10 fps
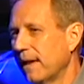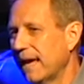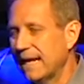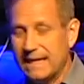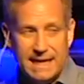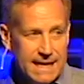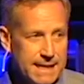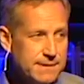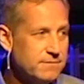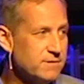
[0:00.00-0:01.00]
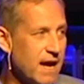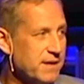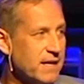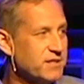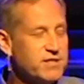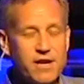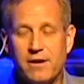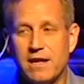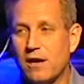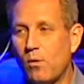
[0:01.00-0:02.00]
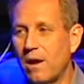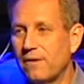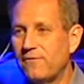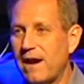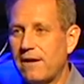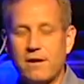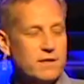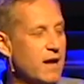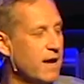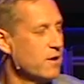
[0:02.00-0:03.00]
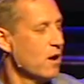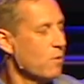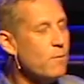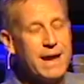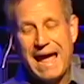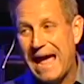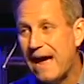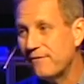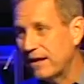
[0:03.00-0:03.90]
And again, not necessarily a qualifier on God. What we have